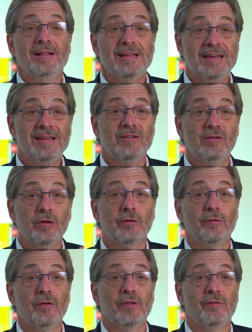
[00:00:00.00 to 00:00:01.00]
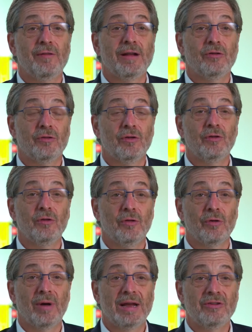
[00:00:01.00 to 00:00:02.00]
the easier for the vendor to do
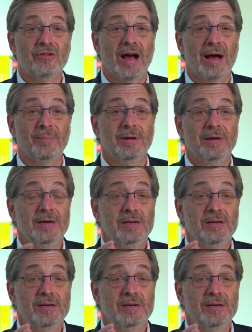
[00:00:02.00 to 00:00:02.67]
the right job.